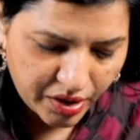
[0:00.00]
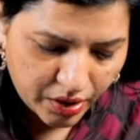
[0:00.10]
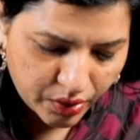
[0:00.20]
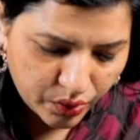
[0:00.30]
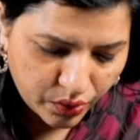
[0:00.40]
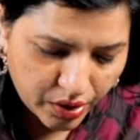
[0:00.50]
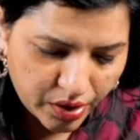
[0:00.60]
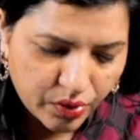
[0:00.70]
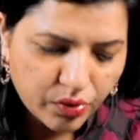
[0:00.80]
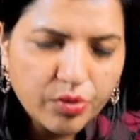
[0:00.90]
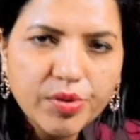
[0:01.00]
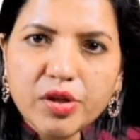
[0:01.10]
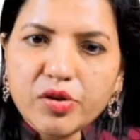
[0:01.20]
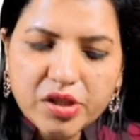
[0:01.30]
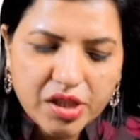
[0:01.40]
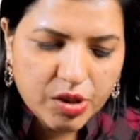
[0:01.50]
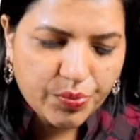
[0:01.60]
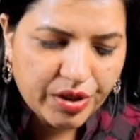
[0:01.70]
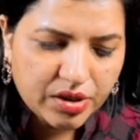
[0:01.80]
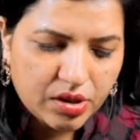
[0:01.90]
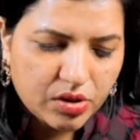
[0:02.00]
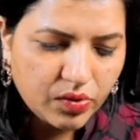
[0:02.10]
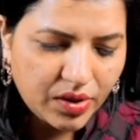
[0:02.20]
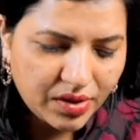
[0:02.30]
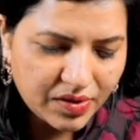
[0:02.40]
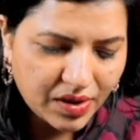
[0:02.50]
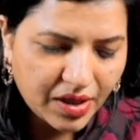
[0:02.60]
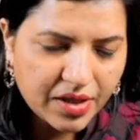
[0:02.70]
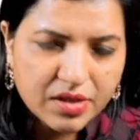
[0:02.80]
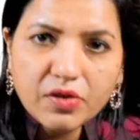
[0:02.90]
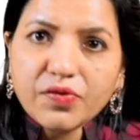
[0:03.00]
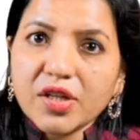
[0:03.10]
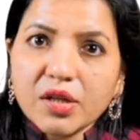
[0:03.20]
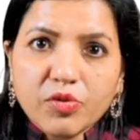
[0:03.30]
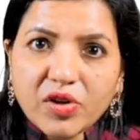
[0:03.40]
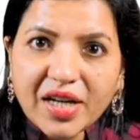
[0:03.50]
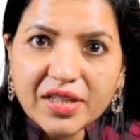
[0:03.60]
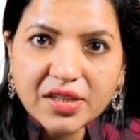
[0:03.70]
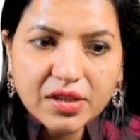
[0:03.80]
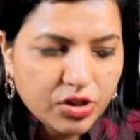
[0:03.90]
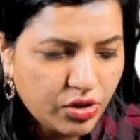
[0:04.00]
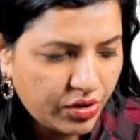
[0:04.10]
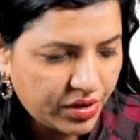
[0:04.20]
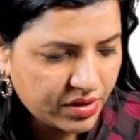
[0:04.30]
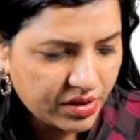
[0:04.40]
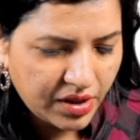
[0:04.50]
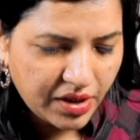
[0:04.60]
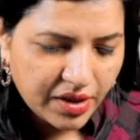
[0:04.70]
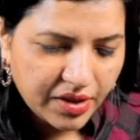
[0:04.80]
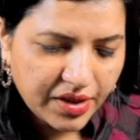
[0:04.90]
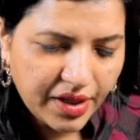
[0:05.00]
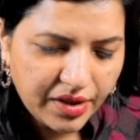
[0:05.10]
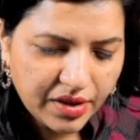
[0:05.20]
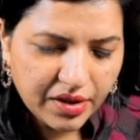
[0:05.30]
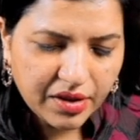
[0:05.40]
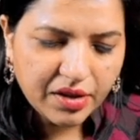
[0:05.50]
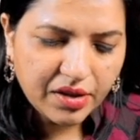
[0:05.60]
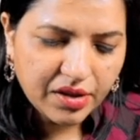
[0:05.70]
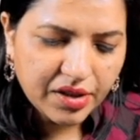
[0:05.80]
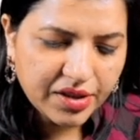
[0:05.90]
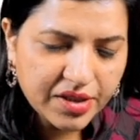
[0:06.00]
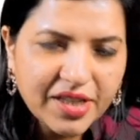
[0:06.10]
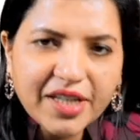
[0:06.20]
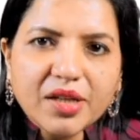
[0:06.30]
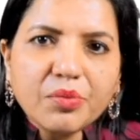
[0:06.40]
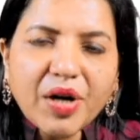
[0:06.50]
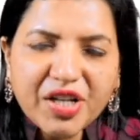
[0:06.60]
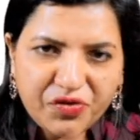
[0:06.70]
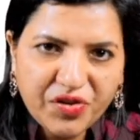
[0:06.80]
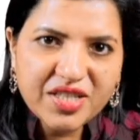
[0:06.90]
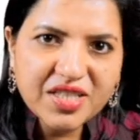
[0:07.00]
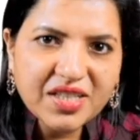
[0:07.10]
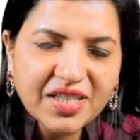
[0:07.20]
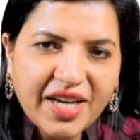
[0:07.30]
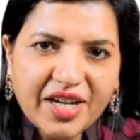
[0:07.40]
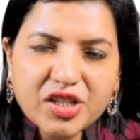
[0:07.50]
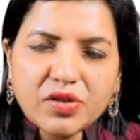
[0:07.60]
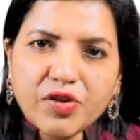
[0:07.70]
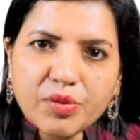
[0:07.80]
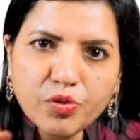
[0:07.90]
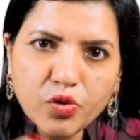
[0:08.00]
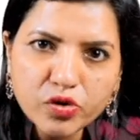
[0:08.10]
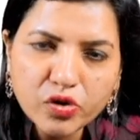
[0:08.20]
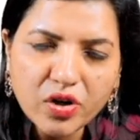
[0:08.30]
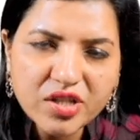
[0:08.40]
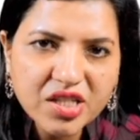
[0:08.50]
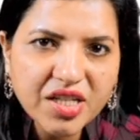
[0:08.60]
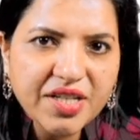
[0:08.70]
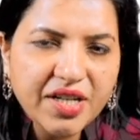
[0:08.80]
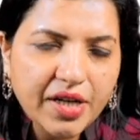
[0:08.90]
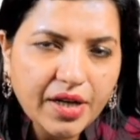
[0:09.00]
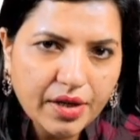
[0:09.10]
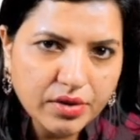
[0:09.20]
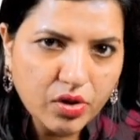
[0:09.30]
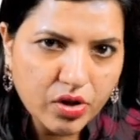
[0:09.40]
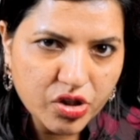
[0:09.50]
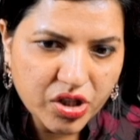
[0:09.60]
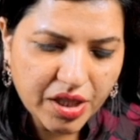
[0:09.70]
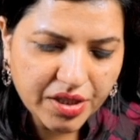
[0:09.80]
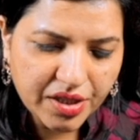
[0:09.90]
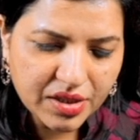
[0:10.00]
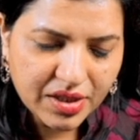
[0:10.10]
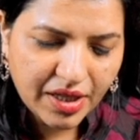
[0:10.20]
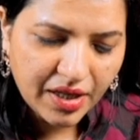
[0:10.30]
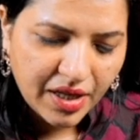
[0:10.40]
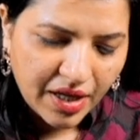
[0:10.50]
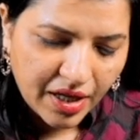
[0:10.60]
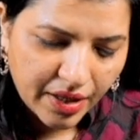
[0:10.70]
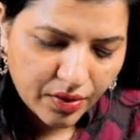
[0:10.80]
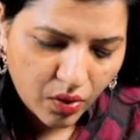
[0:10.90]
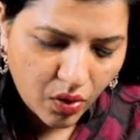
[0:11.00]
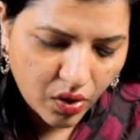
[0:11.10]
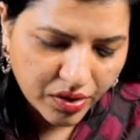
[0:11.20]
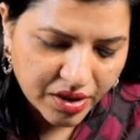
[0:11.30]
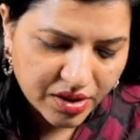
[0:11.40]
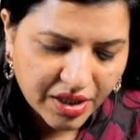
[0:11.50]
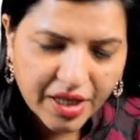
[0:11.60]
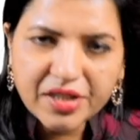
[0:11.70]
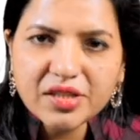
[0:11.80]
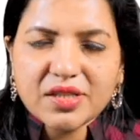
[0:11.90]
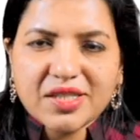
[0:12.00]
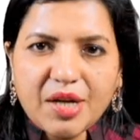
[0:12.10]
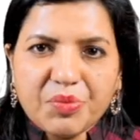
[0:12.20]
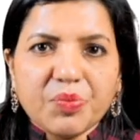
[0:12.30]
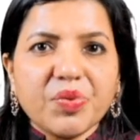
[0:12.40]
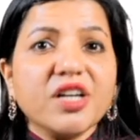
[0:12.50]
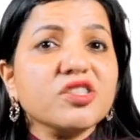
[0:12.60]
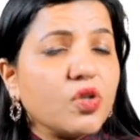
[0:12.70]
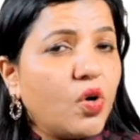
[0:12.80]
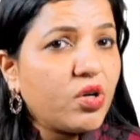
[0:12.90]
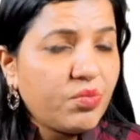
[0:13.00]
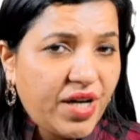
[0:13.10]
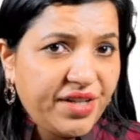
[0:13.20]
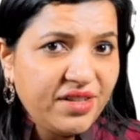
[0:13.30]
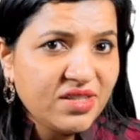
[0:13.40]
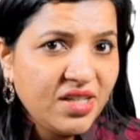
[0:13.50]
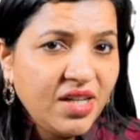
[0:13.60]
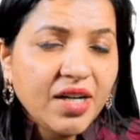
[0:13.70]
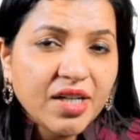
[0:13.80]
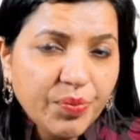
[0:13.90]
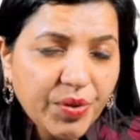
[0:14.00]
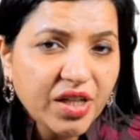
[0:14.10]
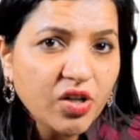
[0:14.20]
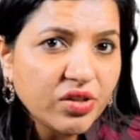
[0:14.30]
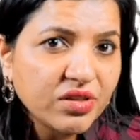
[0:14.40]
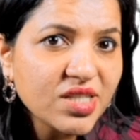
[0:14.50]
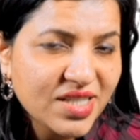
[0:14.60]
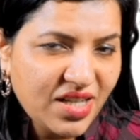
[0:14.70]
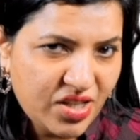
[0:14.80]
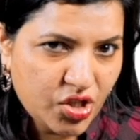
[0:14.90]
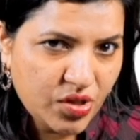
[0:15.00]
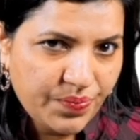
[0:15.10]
Urine urobilinogen is present. So it is a case of hemolytic jaundice. Then it is like a biphasic reaction where both conjugated and unconjugated is there, and all these reactions can be plus or minus depending on the stage.